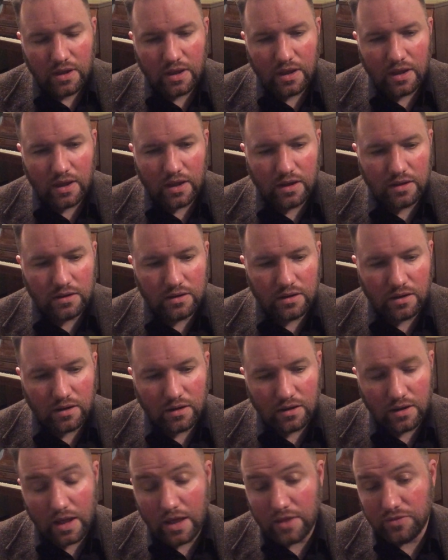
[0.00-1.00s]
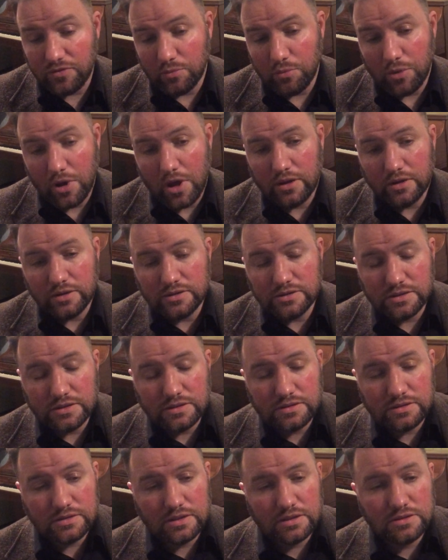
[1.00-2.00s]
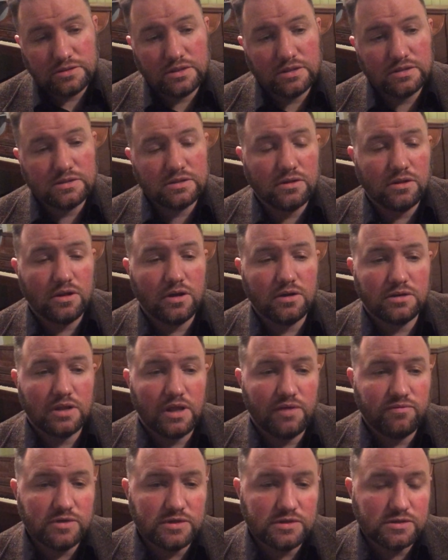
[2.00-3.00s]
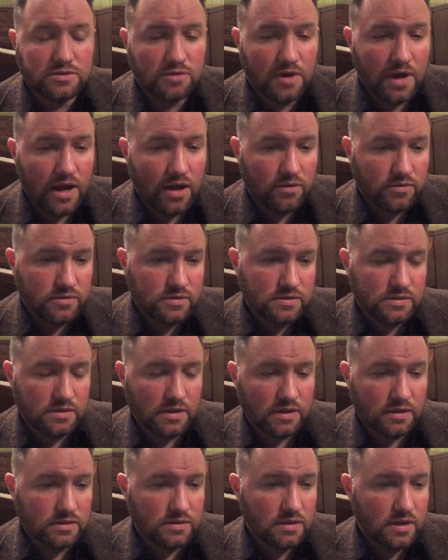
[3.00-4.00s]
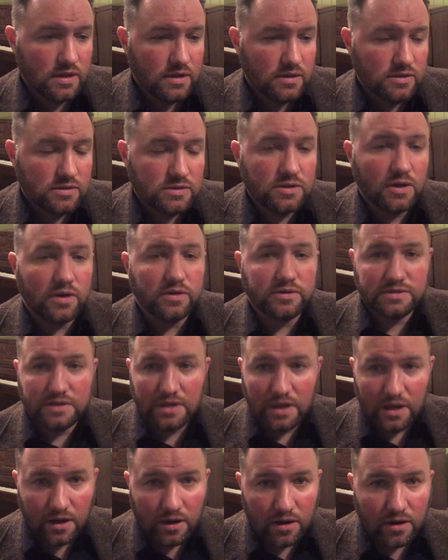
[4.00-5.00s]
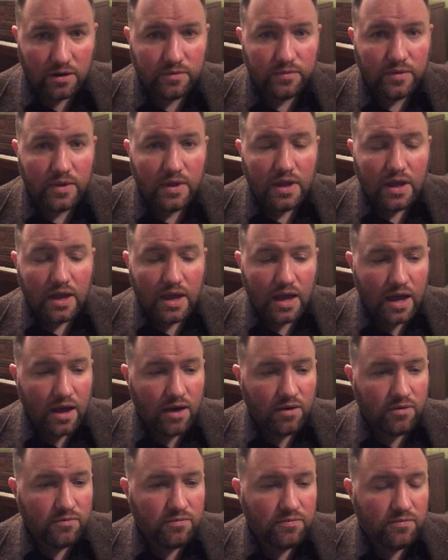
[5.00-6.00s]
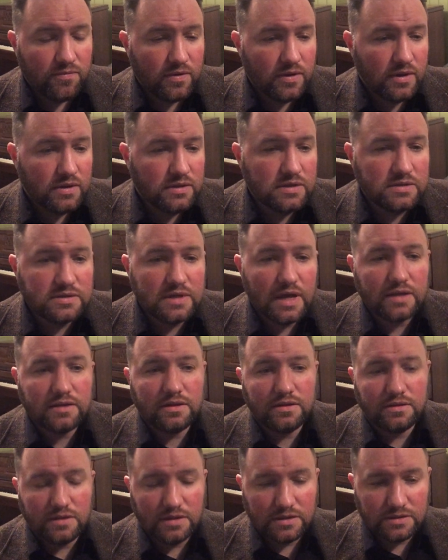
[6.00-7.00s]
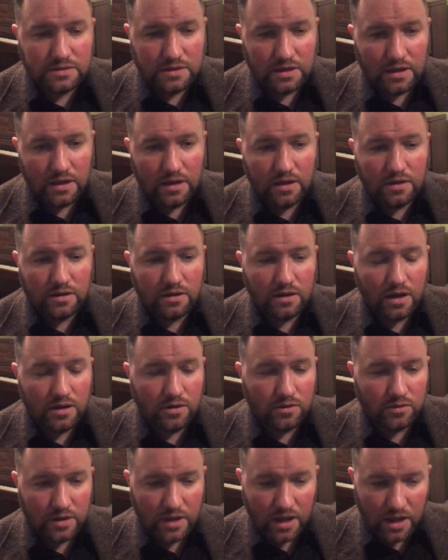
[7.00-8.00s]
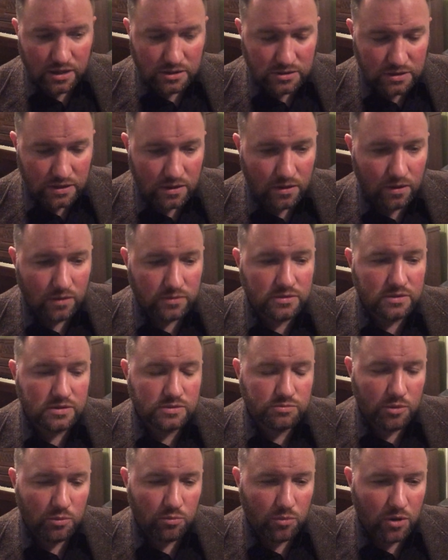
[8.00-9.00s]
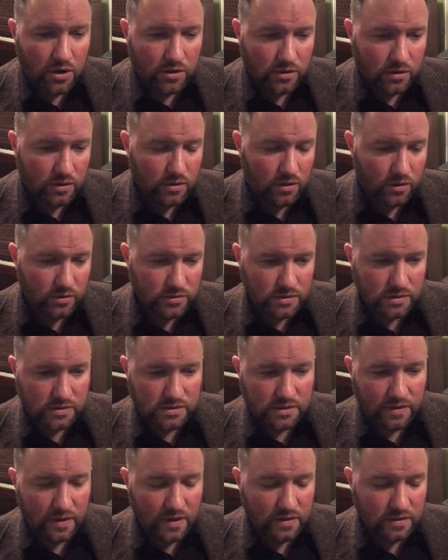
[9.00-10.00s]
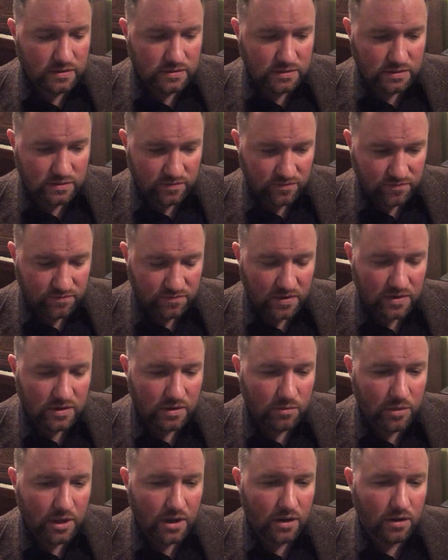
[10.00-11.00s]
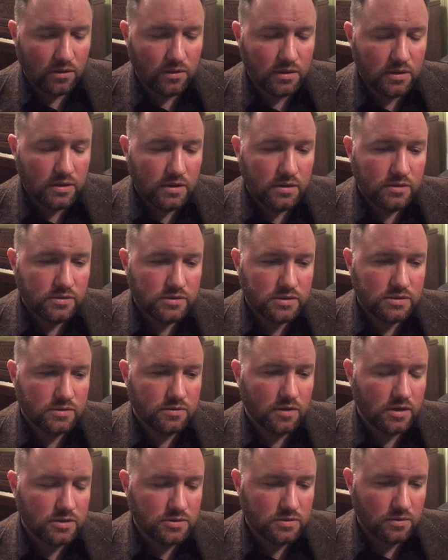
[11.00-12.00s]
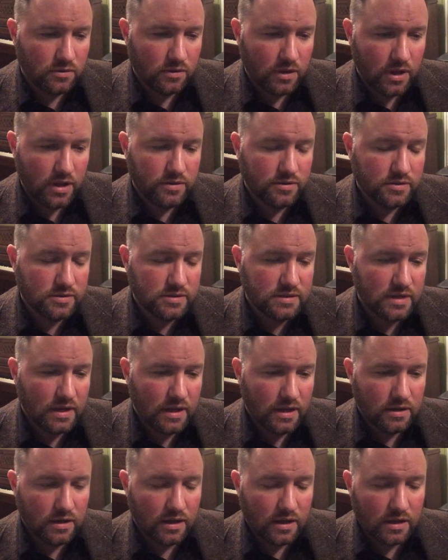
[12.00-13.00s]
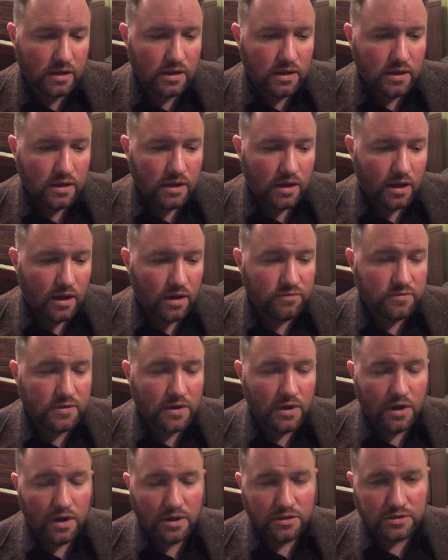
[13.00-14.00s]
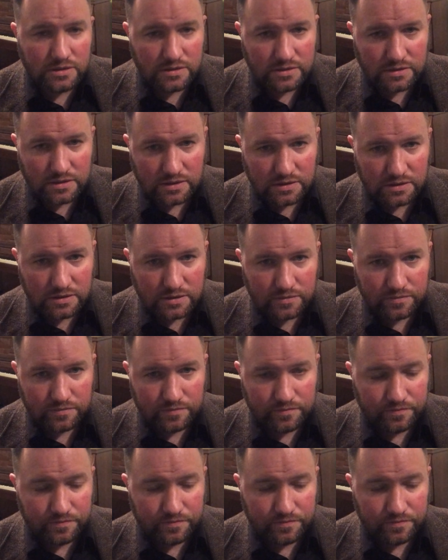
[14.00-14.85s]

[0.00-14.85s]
And anthropologists such as Claude Lévi-Strauss and Saussure have detected this in not only ancient cultures but modern cultures, and that this is a fundamental structural understanding of consciousness.